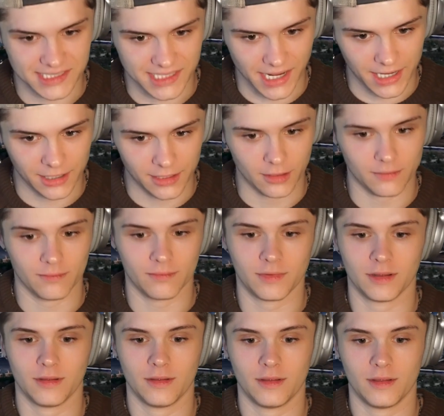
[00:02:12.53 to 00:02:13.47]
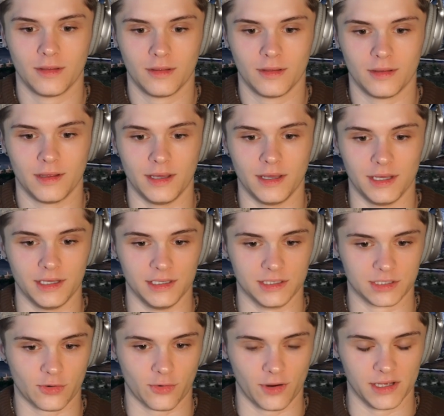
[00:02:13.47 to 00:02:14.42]
Stadium
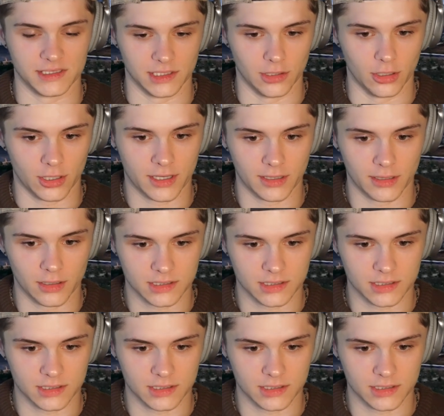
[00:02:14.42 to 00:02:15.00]
is crazy looking.